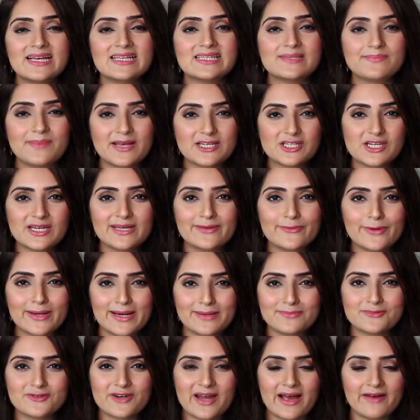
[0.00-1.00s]
Especially when
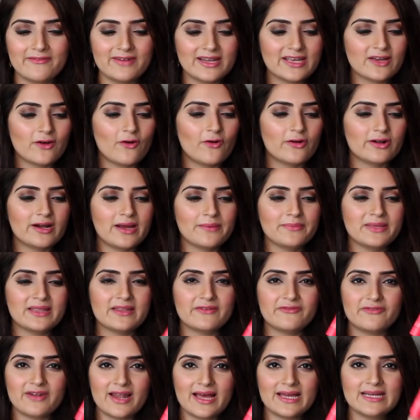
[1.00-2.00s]
I'm traveling or I'm in
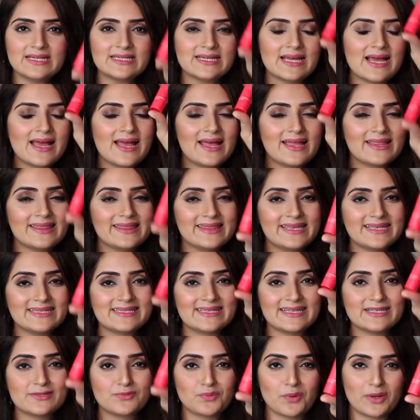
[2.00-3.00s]
the flight,
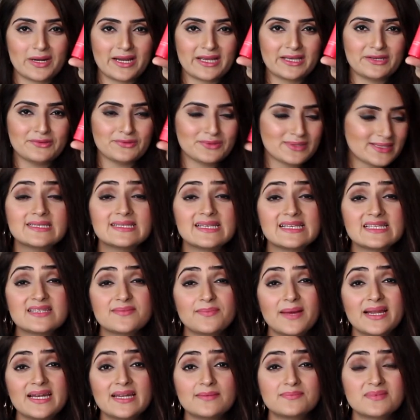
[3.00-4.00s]
this is what I use.
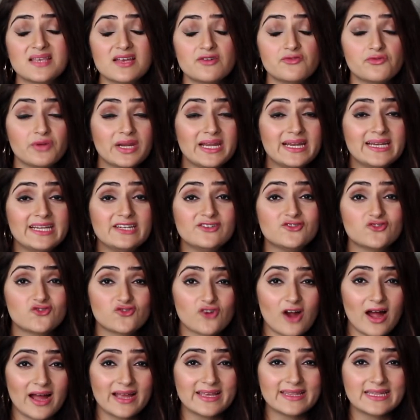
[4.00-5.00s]
Since my lips are really
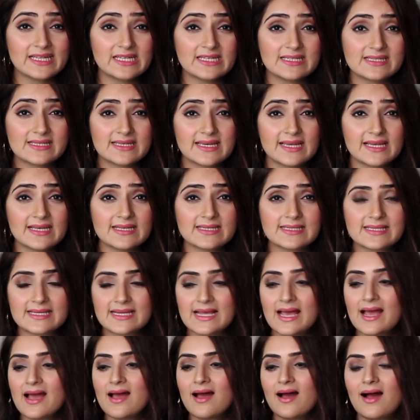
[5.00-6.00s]
dry these days,
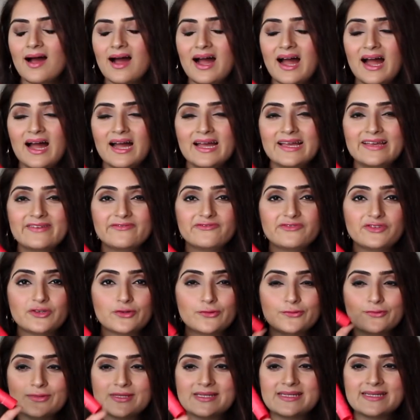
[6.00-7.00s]
I've
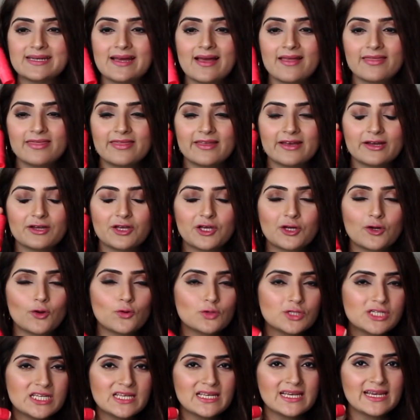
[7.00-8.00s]
used the
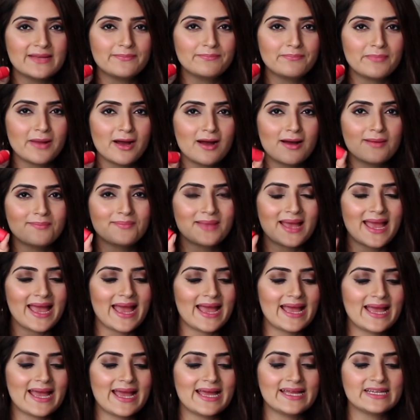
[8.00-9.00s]
Goji lip balm
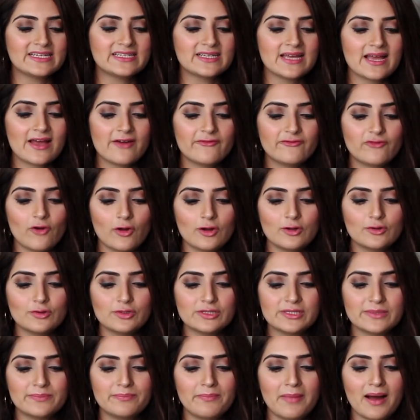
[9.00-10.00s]
and
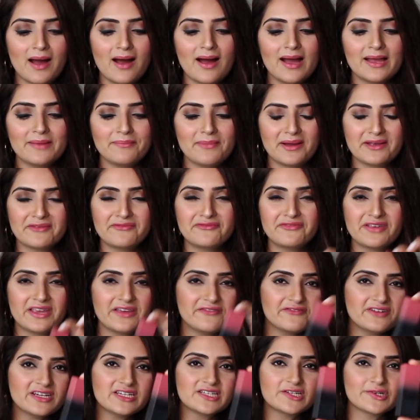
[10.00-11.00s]
followed by my
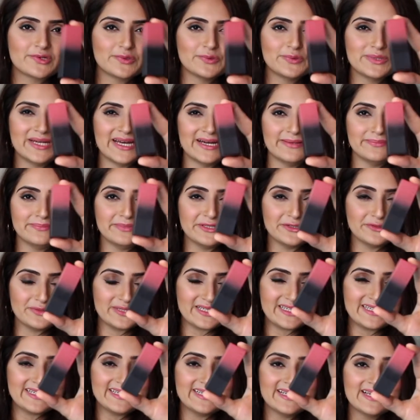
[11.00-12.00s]
favorite Huda
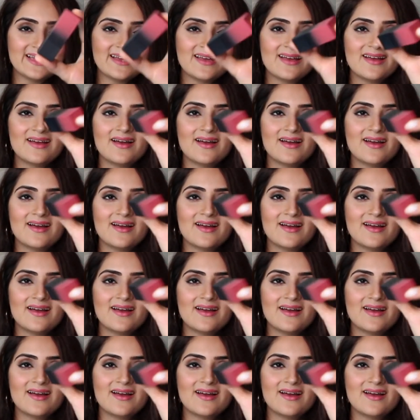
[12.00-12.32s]
beauty.